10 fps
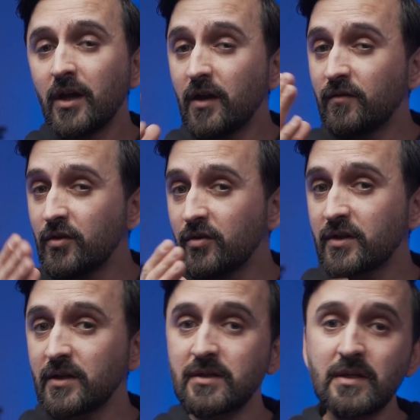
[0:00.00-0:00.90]
if you're a
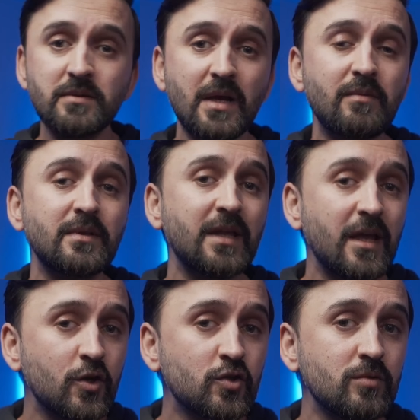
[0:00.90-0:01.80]
return subscriber
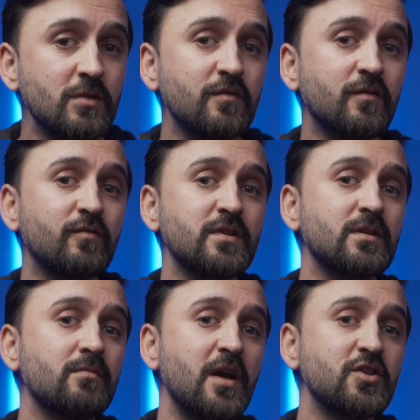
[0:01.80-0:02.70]
thank you so much for
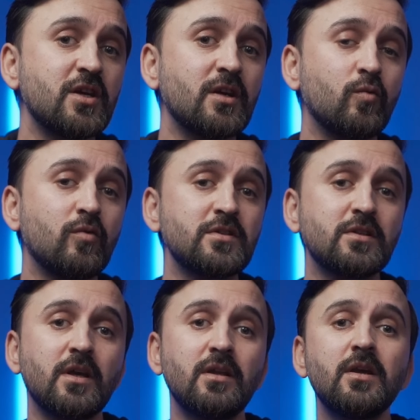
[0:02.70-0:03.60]
visiting my channel once
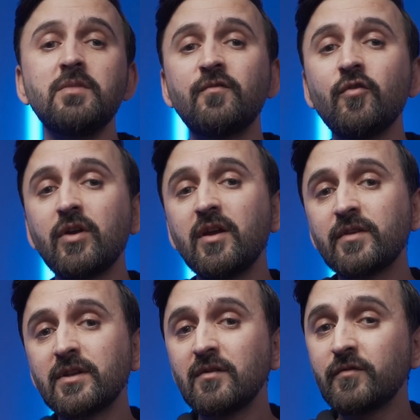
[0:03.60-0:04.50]
again before
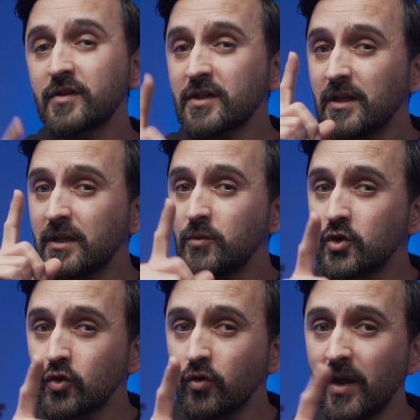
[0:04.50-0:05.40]
everything first let me
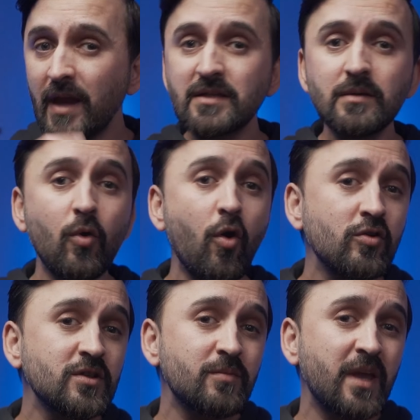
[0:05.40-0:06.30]
show you guys some
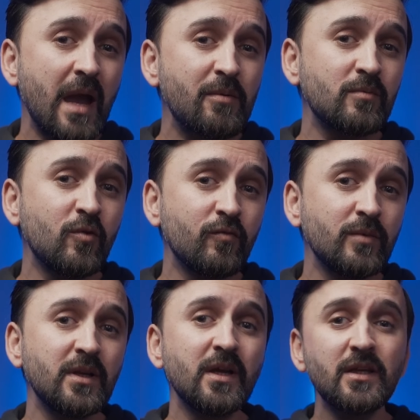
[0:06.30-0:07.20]
awesome camera
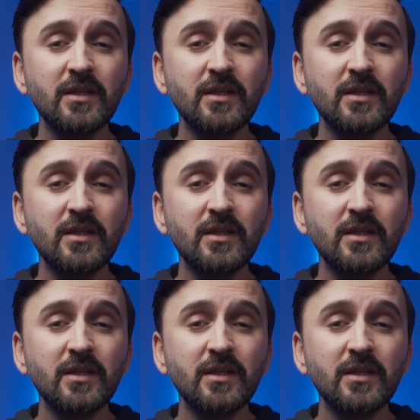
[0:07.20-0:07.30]
movement